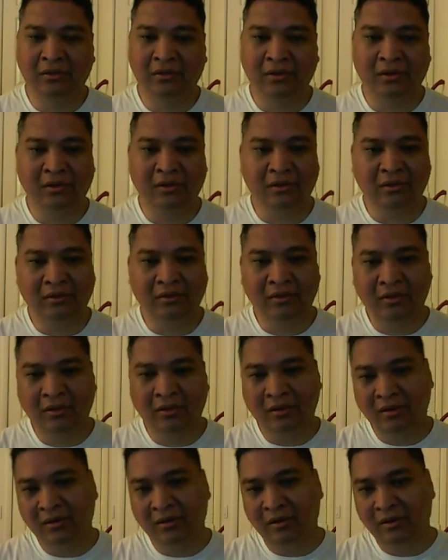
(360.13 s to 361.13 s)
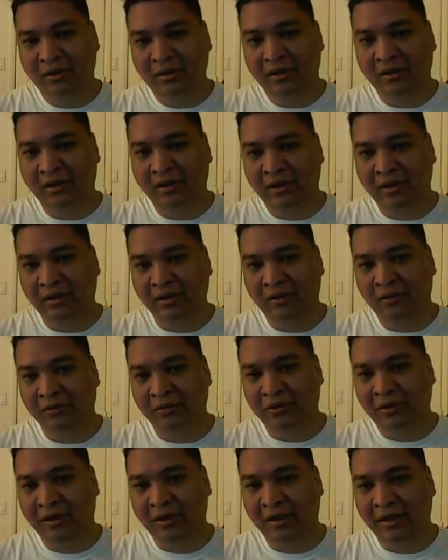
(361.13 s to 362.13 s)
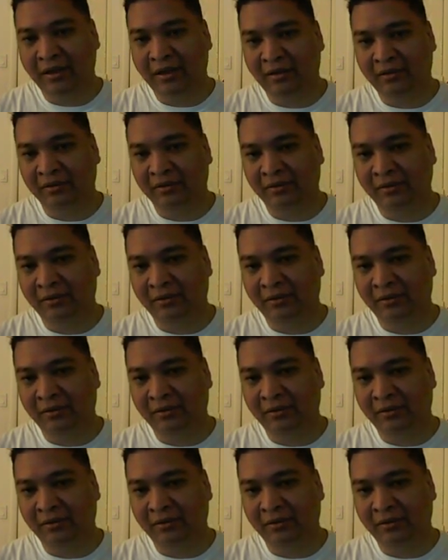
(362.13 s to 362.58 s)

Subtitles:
year, it kind of goes down,